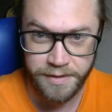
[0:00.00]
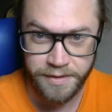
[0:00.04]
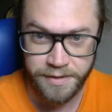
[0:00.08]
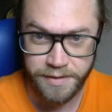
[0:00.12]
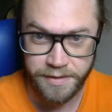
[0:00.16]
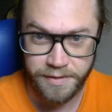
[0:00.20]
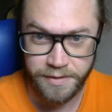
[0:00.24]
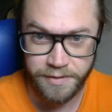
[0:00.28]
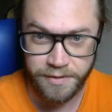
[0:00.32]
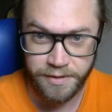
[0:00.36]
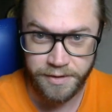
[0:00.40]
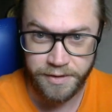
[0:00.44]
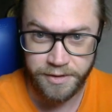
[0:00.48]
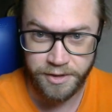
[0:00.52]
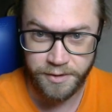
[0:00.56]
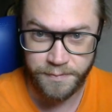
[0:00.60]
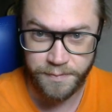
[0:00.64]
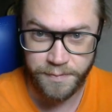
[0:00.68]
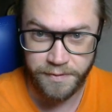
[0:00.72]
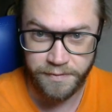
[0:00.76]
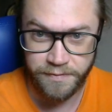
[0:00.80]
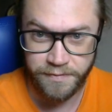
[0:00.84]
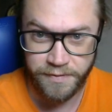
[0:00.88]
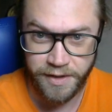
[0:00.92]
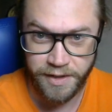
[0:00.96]
looking up a
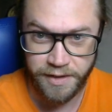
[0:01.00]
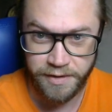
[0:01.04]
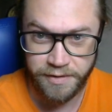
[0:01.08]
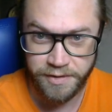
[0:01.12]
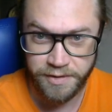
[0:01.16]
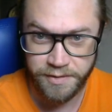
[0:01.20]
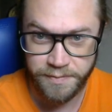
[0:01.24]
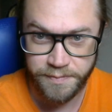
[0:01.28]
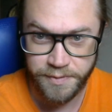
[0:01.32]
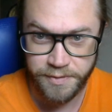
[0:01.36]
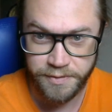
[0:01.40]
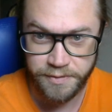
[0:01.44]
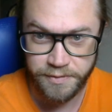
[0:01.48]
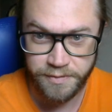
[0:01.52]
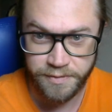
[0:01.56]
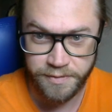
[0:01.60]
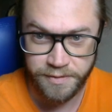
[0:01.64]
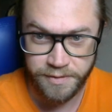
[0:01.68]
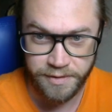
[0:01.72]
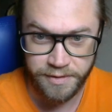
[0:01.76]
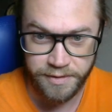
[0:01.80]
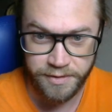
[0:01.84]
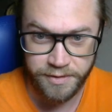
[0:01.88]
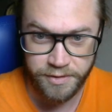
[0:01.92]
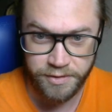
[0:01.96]
variable.
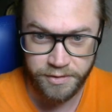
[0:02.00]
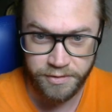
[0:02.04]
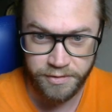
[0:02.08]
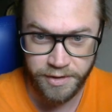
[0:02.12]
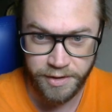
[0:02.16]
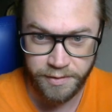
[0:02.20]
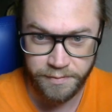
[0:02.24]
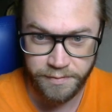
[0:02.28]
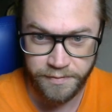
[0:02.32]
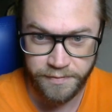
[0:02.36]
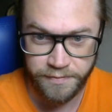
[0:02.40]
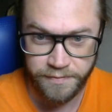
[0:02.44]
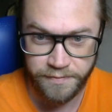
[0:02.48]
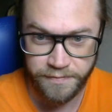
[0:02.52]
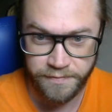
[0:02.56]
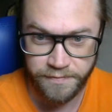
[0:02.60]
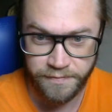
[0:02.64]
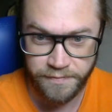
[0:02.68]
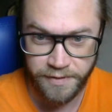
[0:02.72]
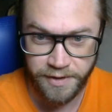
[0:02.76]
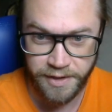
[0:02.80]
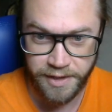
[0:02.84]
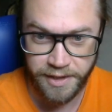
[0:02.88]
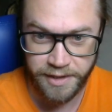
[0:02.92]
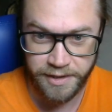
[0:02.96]
Let's try it with
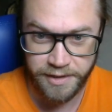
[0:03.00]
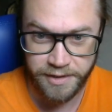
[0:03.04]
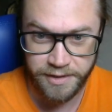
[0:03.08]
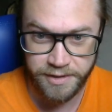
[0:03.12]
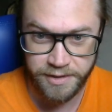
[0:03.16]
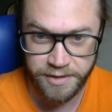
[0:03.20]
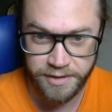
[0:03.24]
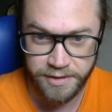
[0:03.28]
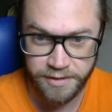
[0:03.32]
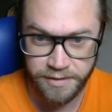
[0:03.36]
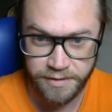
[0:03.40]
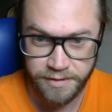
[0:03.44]
flags.